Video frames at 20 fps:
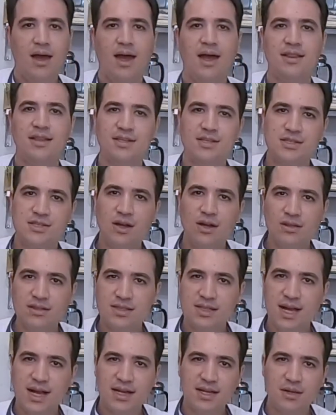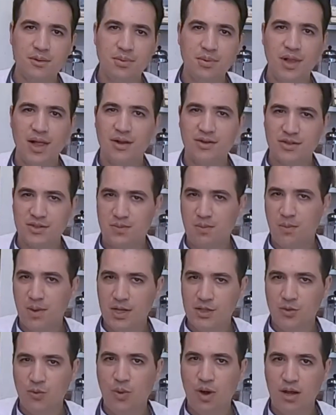And the salt's not going to pull out as
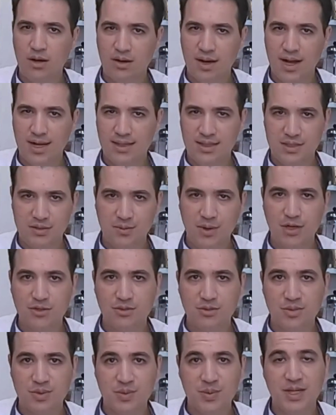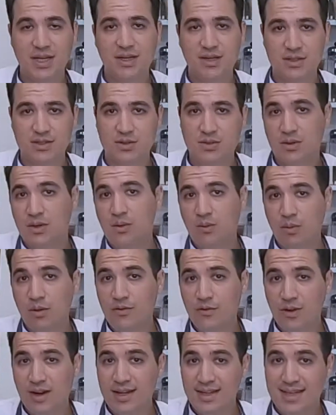much water out of these mushrooms because
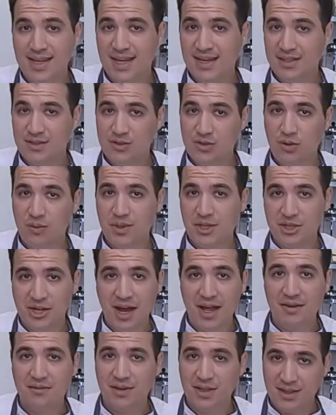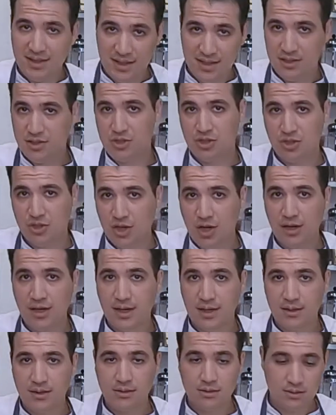we've already taken so much out of it in the initial cooking.